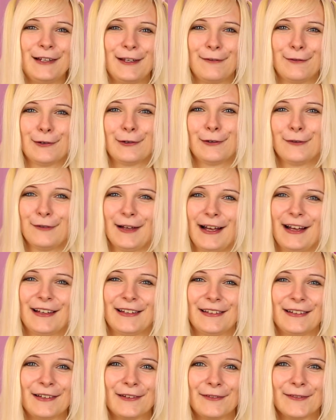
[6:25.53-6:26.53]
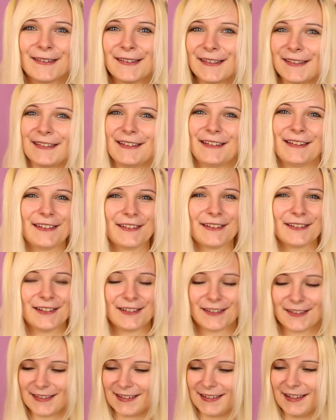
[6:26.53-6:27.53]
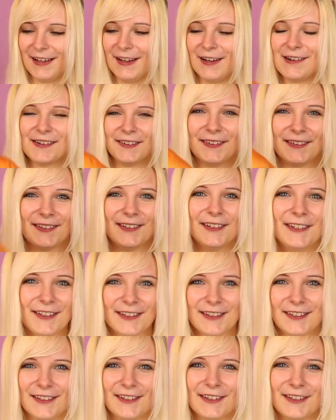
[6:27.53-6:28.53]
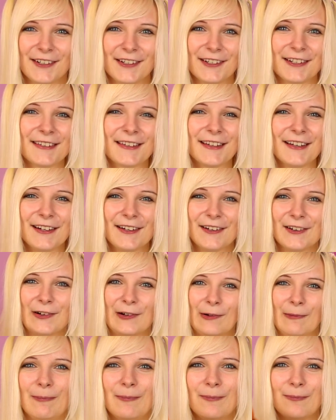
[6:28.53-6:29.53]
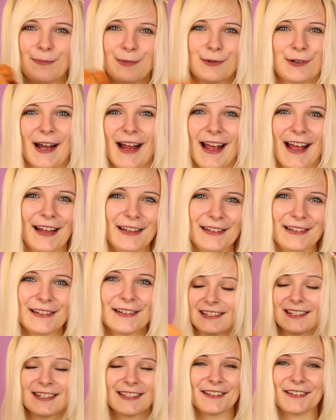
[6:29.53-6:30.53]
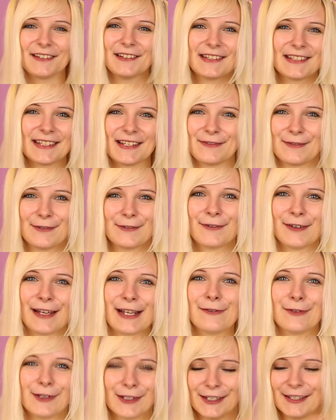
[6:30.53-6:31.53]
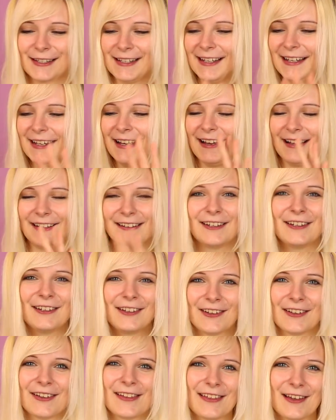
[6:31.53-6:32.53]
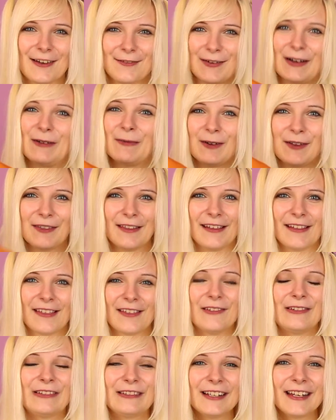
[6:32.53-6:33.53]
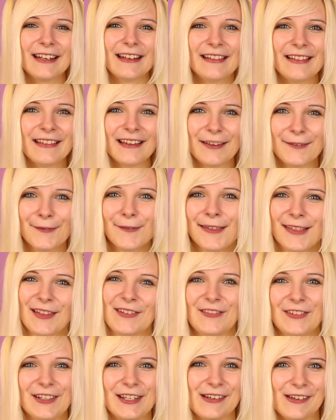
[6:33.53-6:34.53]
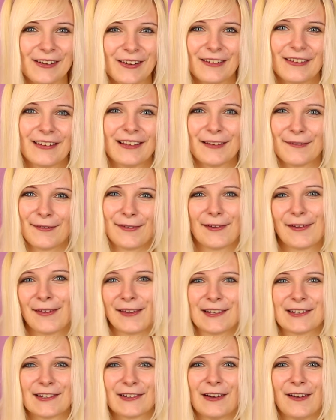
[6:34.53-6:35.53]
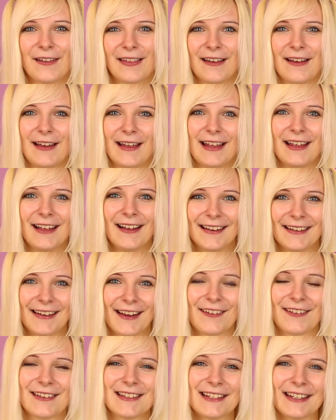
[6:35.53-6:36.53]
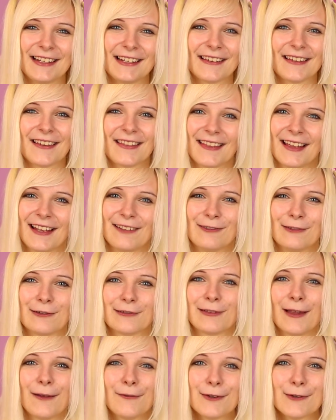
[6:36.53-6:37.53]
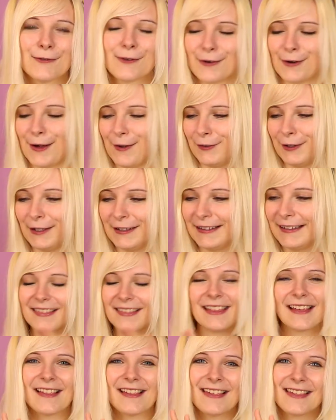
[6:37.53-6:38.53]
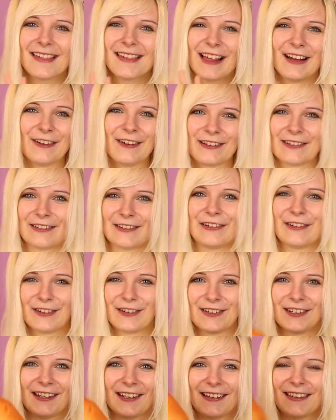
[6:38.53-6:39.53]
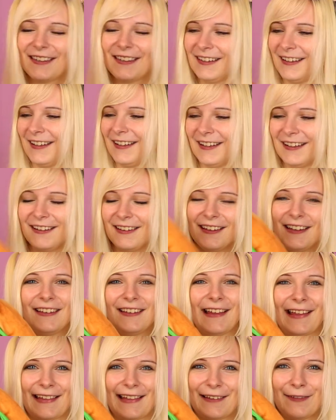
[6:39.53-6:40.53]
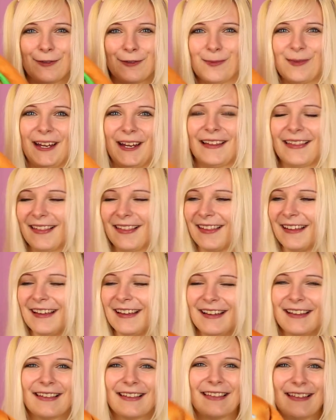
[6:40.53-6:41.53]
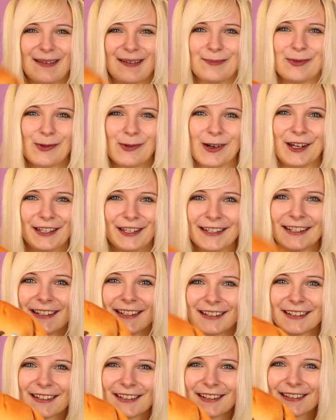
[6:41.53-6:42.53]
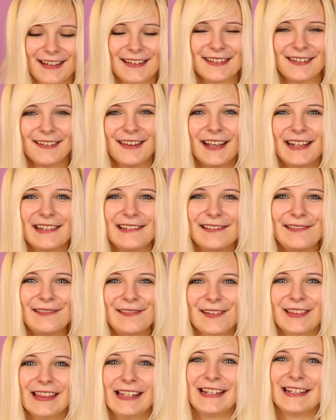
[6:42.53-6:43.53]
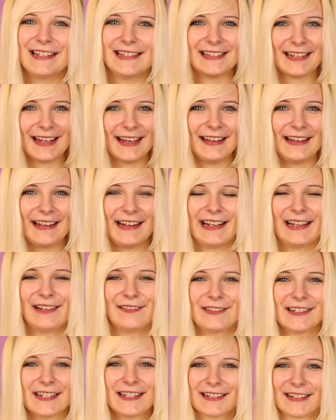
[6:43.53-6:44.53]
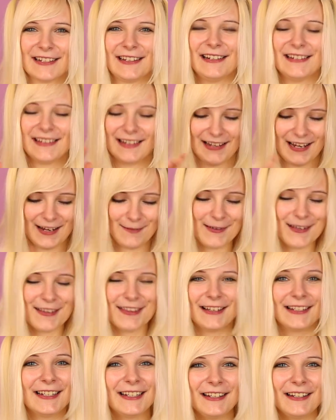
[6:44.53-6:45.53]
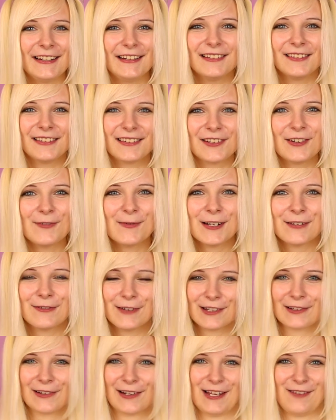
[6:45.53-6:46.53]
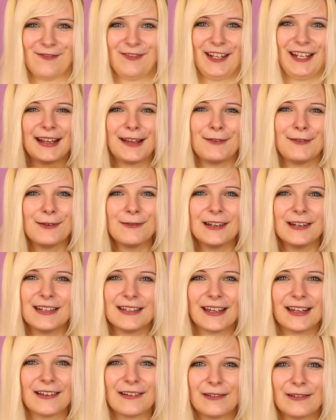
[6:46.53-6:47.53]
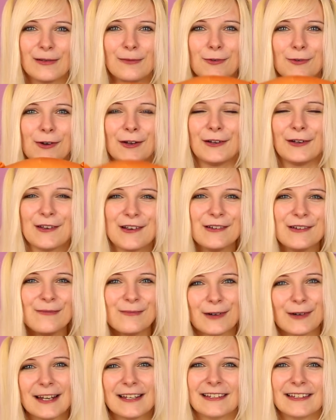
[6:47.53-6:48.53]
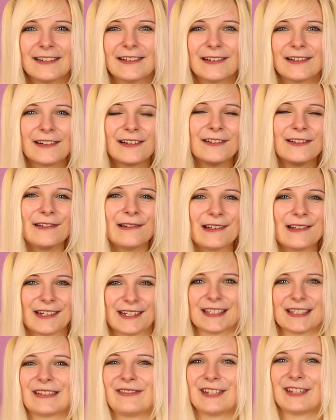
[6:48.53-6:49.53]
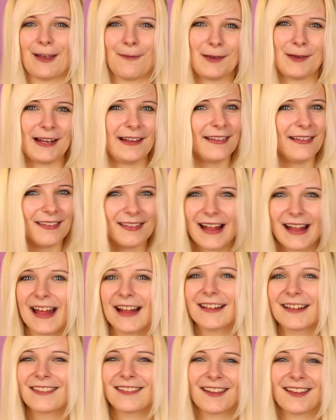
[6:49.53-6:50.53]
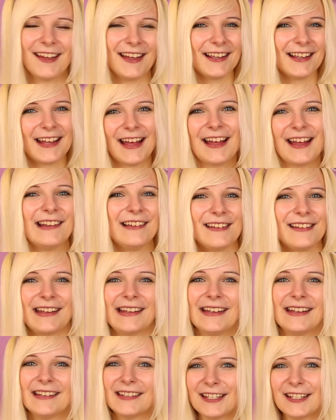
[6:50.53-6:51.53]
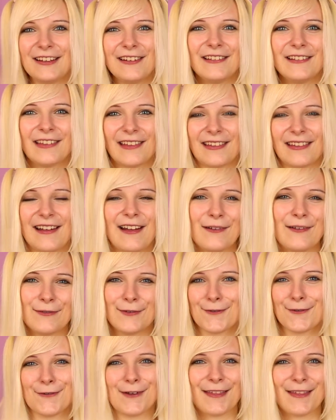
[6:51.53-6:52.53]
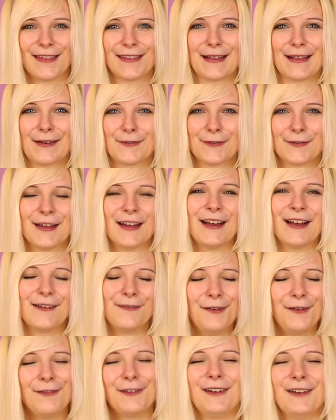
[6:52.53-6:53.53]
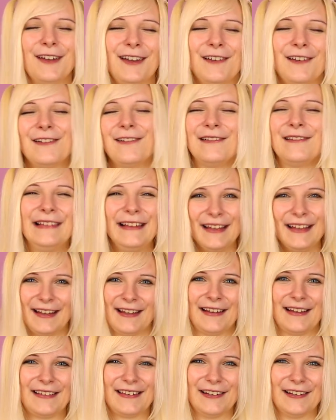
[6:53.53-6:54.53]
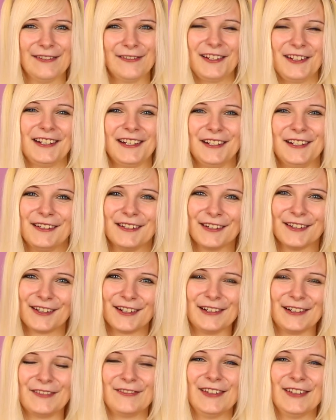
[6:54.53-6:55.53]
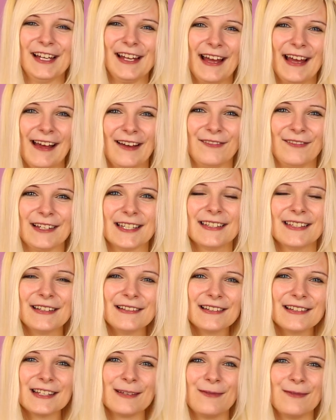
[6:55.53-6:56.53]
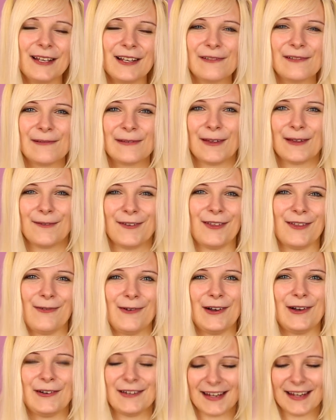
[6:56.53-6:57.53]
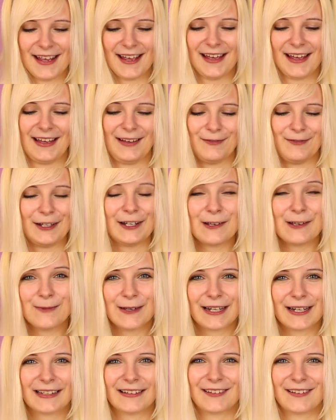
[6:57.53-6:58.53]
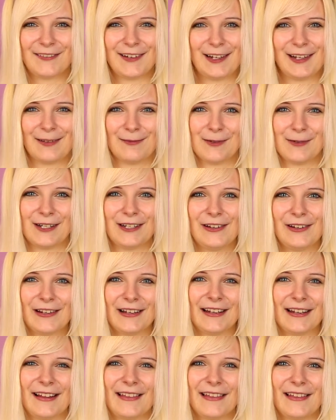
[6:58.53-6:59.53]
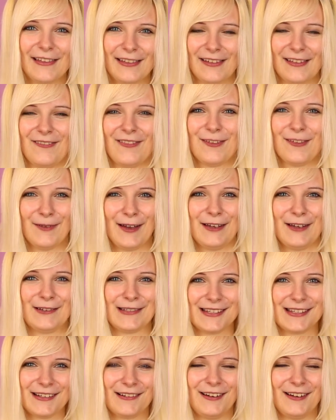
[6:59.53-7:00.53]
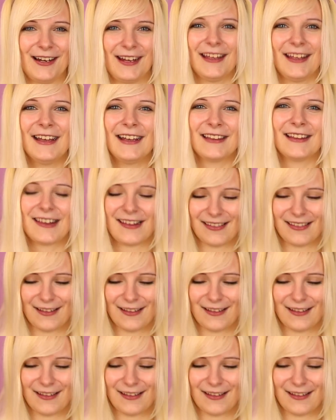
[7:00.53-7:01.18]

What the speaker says: If you're a fan of sausage dogs or hot dogs or bread, just do yourself a favour and hook yourself up with this, or get it as a gift for someone you know that loves sausage dogs. I guarantee that they will love you forever. This hot dog just does it for me. It's number one. So that is all of the Yeastken I have to show you today, but thank you so much for joining me. If you wanted to get hold of your own bread dog or just some Japanese snacks, candy, cute stuff, fun stuff, we've got it all at tofucute.com, and we're still shipping all over the world, and we're hoping that we can bring you guys some smiles during these